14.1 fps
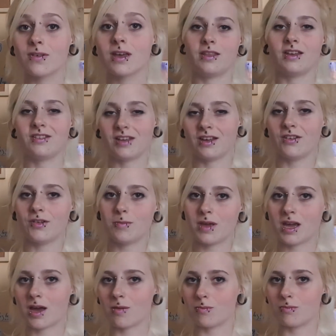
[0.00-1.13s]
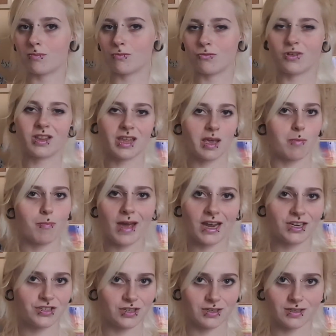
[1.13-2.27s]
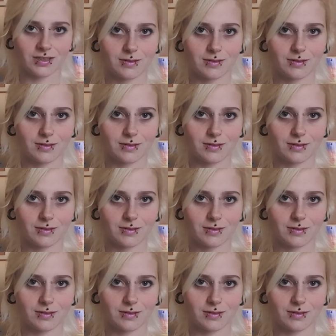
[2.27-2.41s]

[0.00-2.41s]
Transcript: they tend to become really impatient.